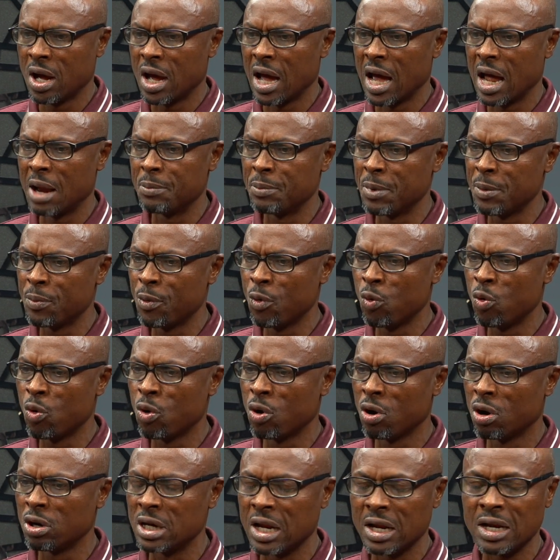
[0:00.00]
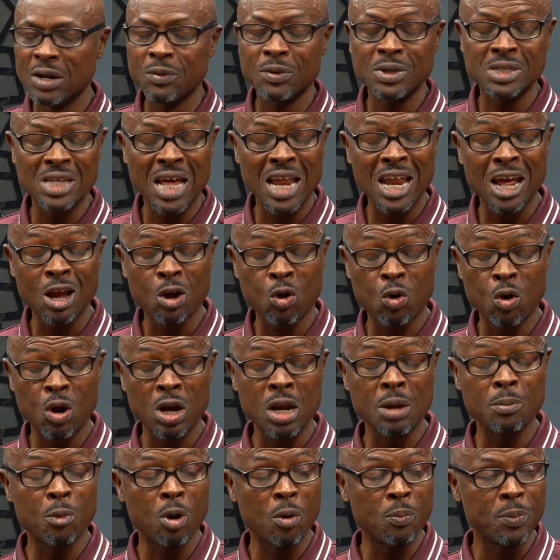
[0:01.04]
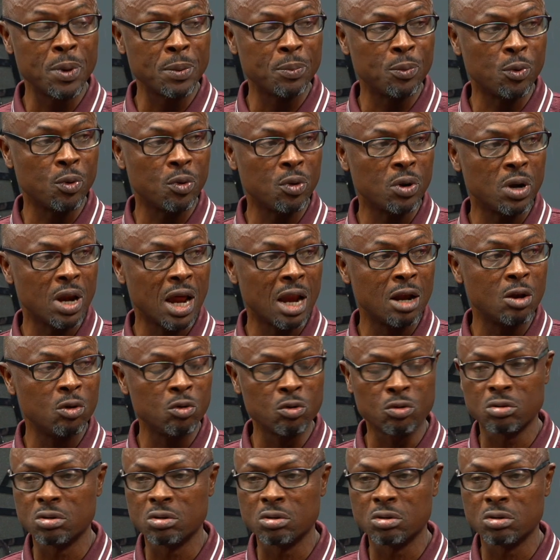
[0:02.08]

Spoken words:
And people who got there, they started calling more people. And look,